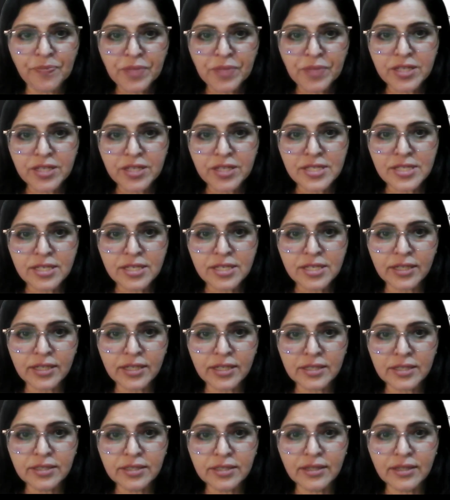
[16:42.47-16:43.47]

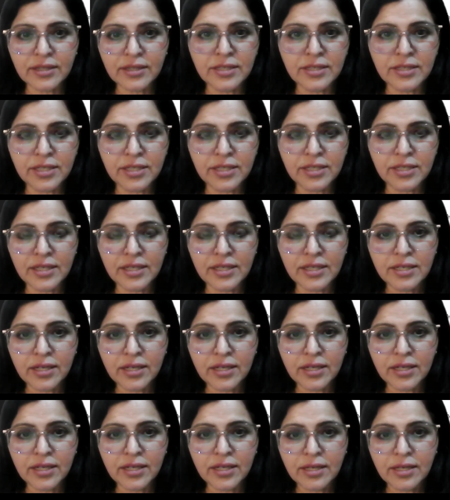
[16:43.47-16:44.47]
Sakti
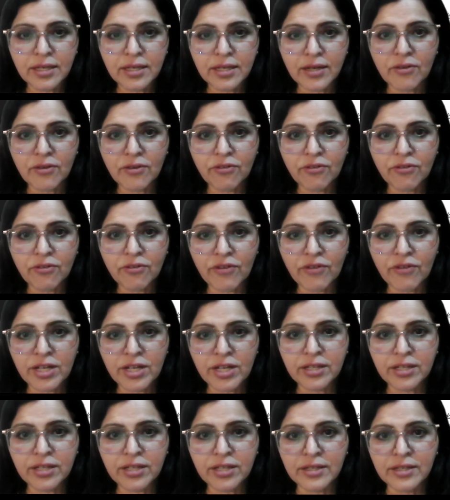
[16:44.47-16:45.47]

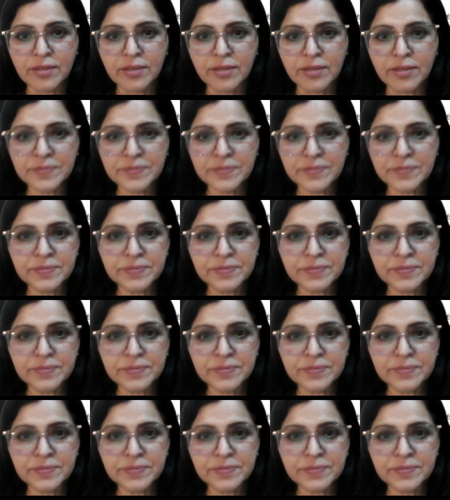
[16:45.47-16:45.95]
Vikram